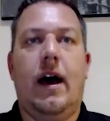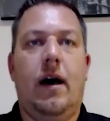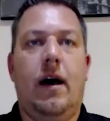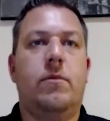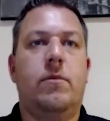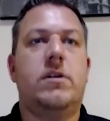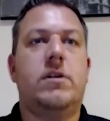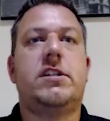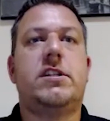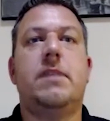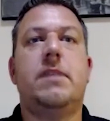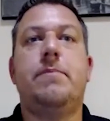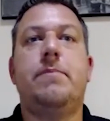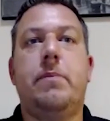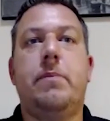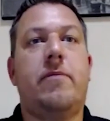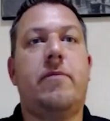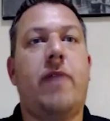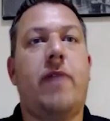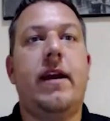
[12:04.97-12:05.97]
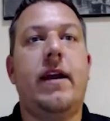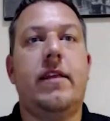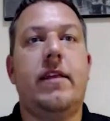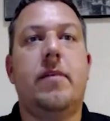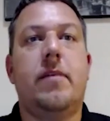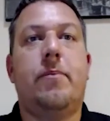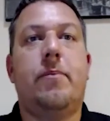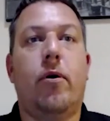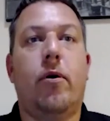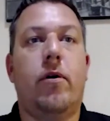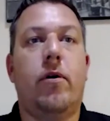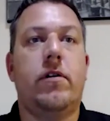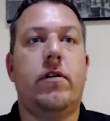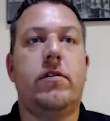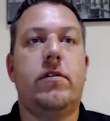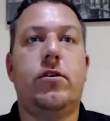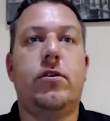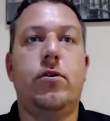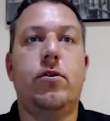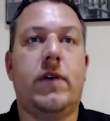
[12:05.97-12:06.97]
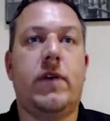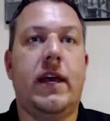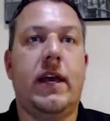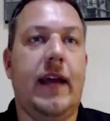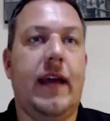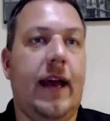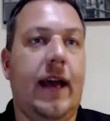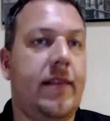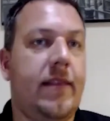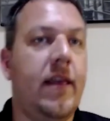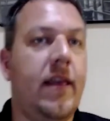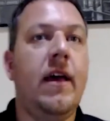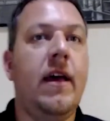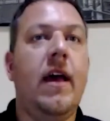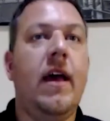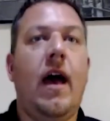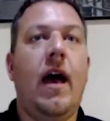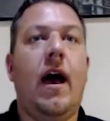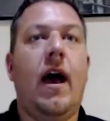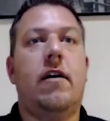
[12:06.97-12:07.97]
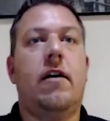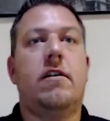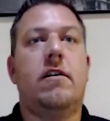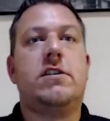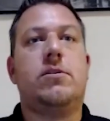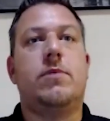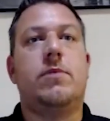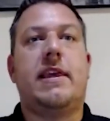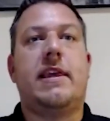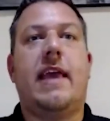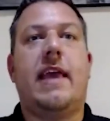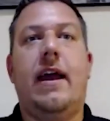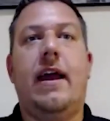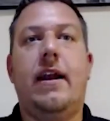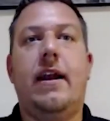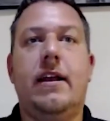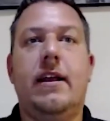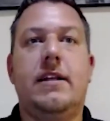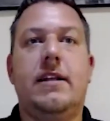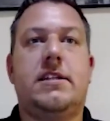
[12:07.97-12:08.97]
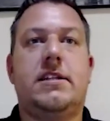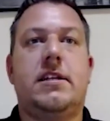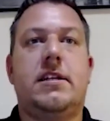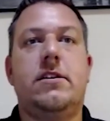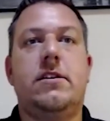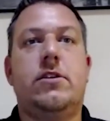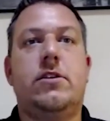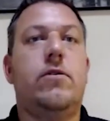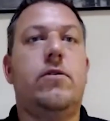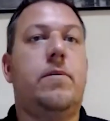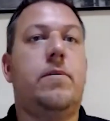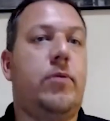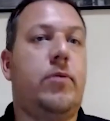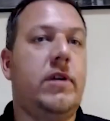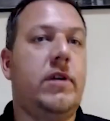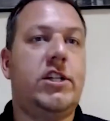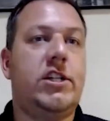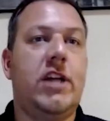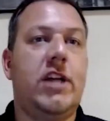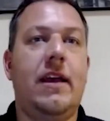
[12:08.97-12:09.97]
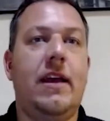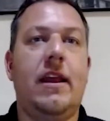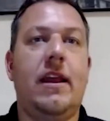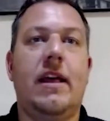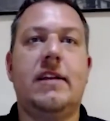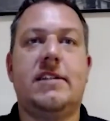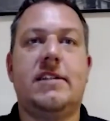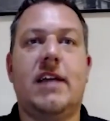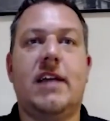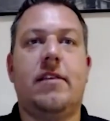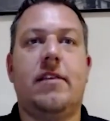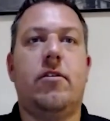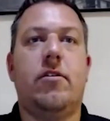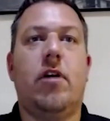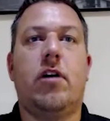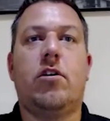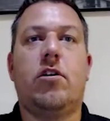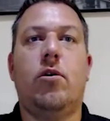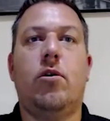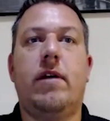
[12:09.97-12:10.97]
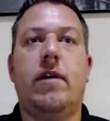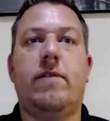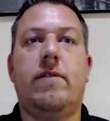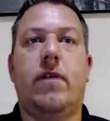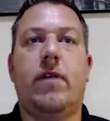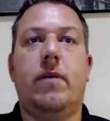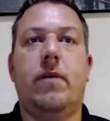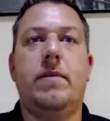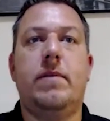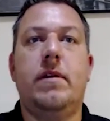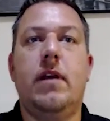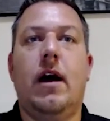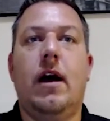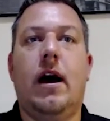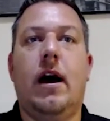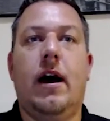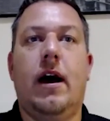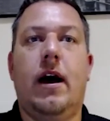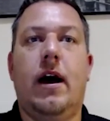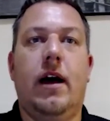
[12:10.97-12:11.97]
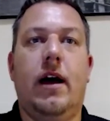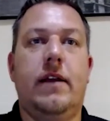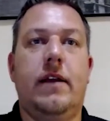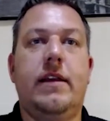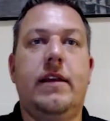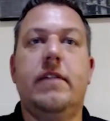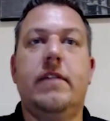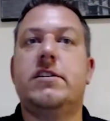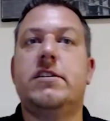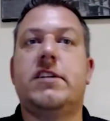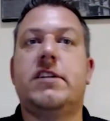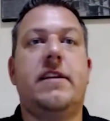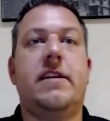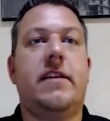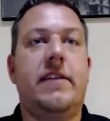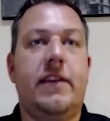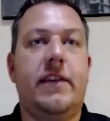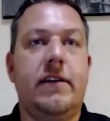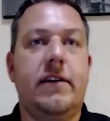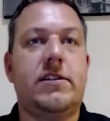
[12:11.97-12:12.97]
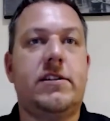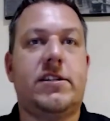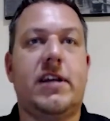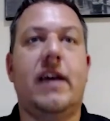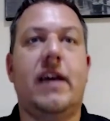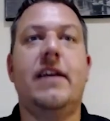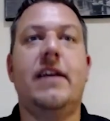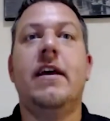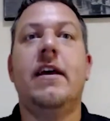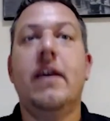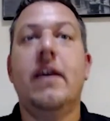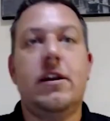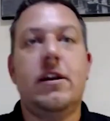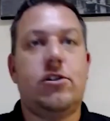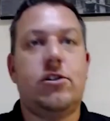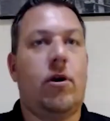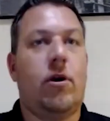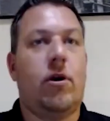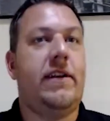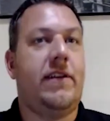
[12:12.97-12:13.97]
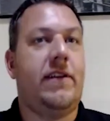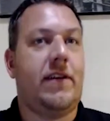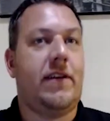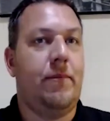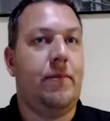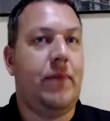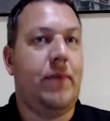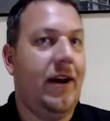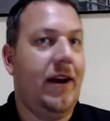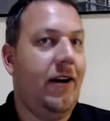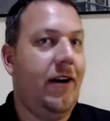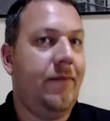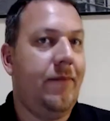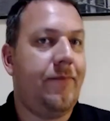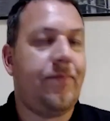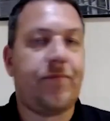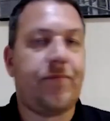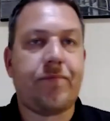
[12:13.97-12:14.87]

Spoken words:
We're simply providing the portal to connect. And also what the candidates do appreciate is that they're not going from dealer site to dealer site trying to compare